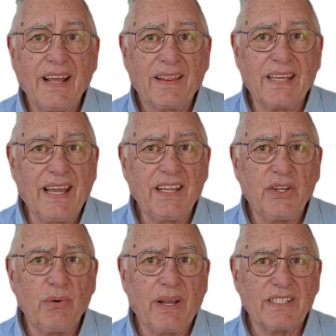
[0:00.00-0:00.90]
The
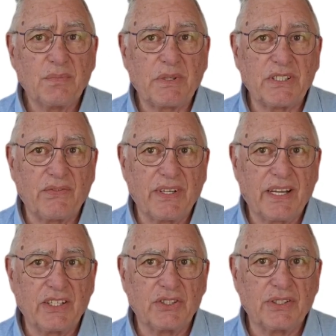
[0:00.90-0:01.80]
AQA
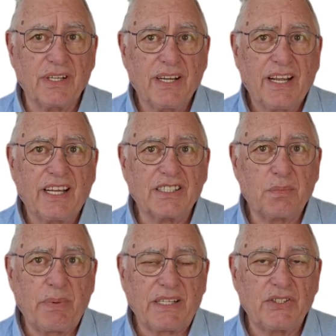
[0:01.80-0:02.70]
specification
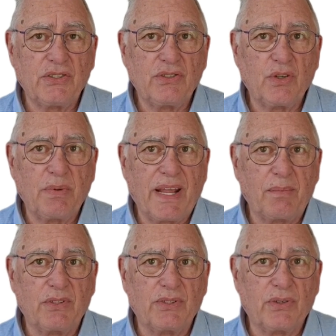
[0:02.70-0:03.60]
expects you to be
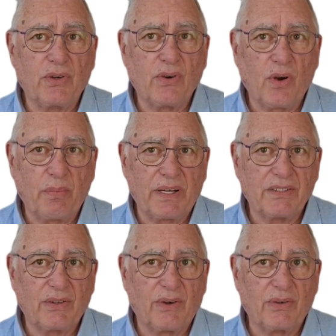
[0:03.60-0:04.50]
able to
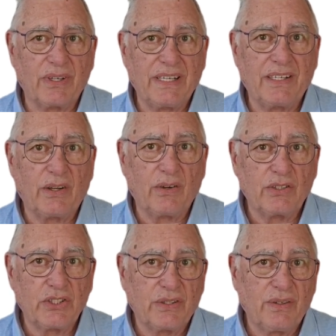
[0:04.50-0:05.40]
comment on
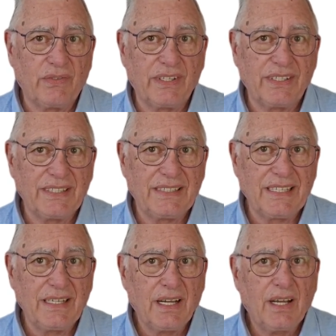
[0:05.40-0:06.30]
ecological
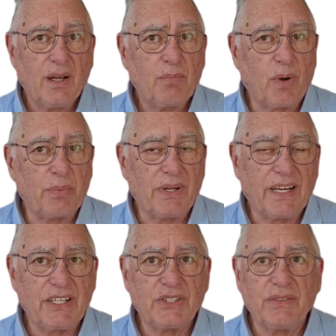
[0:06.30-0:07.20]
validity,
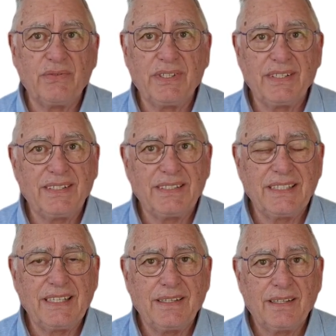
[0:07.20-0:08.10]
population
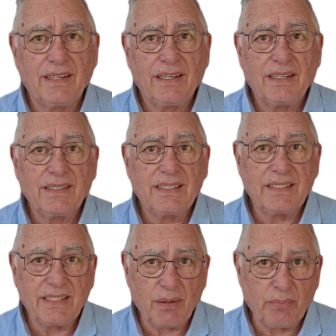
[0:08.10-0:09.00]
validity,
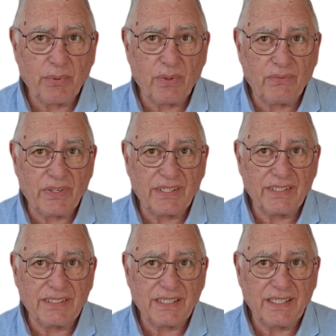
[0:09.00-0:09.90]
temporal
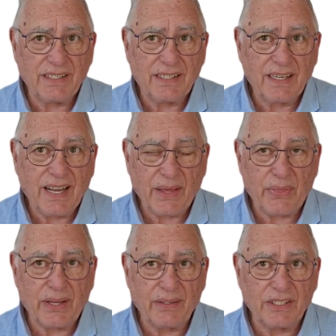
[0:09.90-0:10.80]
validity,
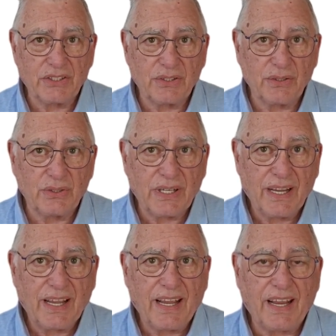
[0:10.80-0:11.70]
ethical issues,
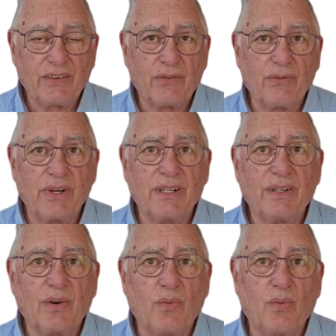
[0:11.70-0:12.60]
and
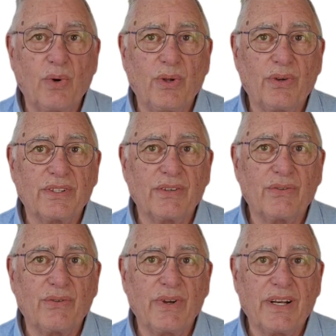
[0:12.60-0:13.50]
real-world
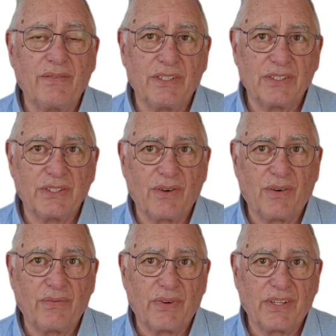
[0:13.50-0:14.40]
relevance
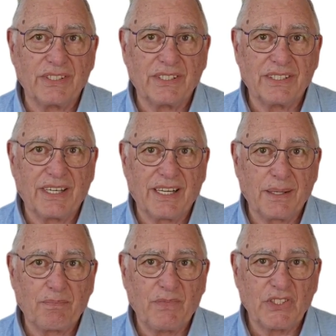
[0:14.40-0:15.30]
of the study.
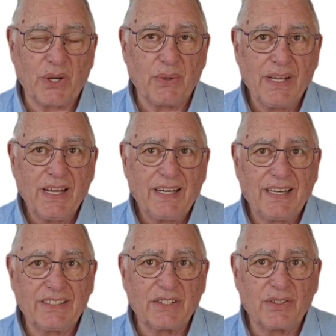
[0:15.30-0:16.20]
So
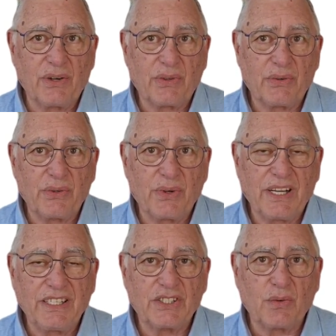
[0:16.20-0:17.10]
let's go through
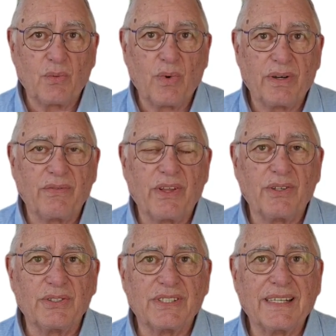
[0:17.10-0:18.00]
each one of
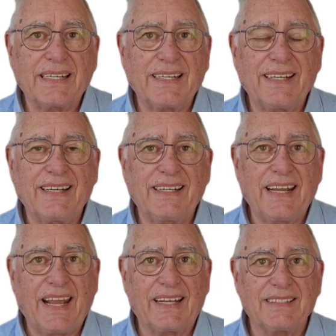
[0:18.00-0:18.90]
those clearly
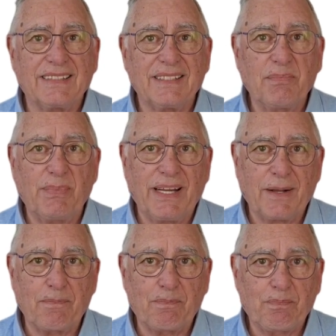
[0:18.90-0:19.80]
and simply.
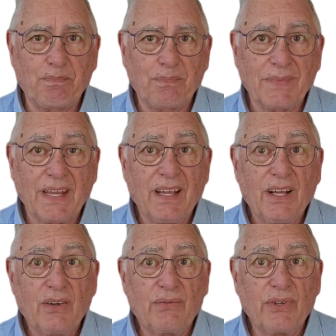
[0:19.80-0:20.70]

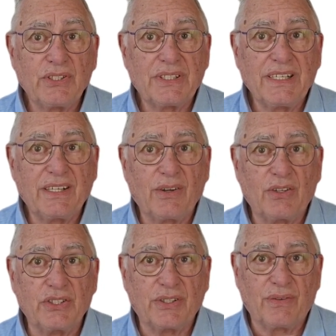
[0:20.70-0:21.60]
First,
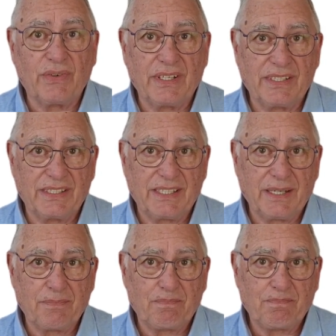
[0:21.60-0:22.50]
ecological
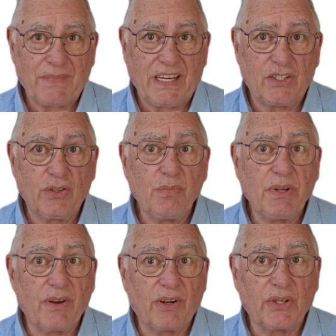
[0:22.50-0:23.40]
validity. It could
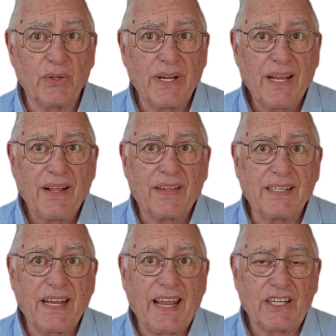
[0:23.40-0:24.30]
be argued
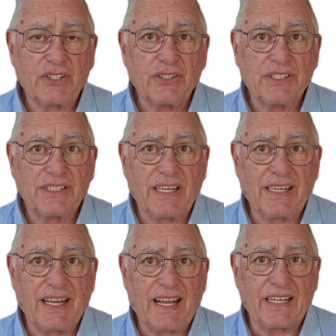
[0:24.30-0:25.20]
that Asch's
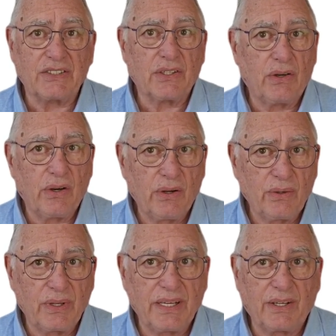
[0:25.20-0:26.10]
study has
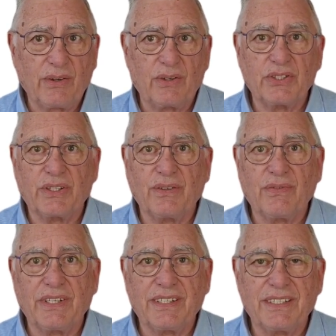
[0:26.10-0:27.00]
low ecological
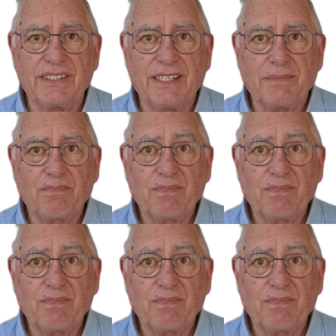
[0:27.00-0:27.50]
validity.